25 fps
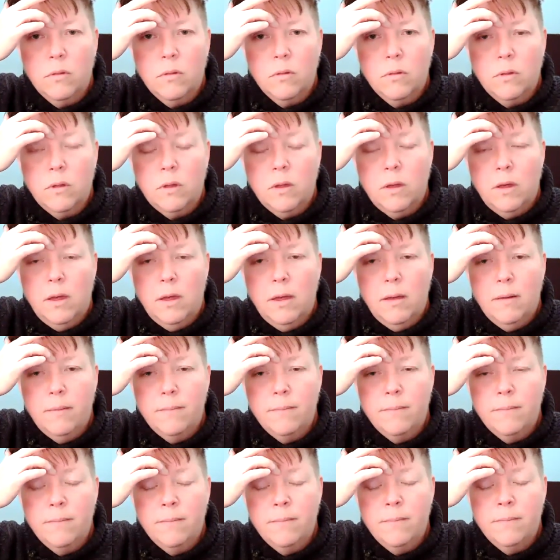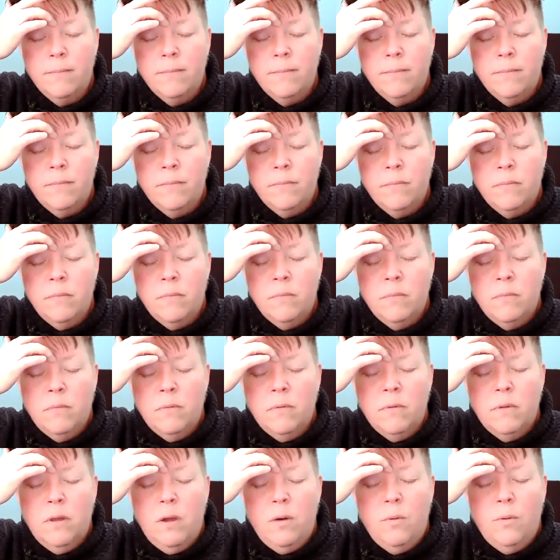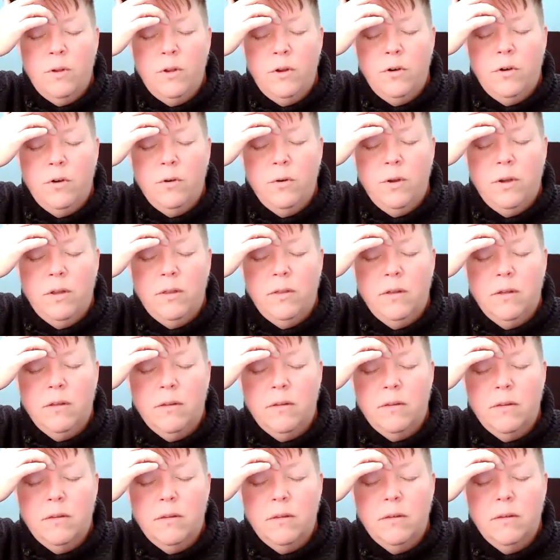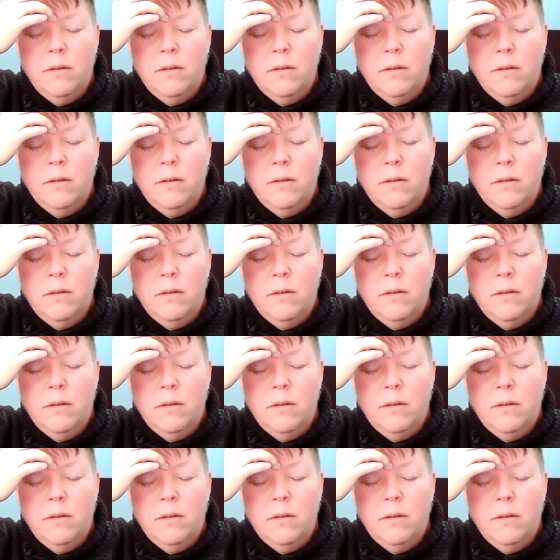Okay. And when you're doing this,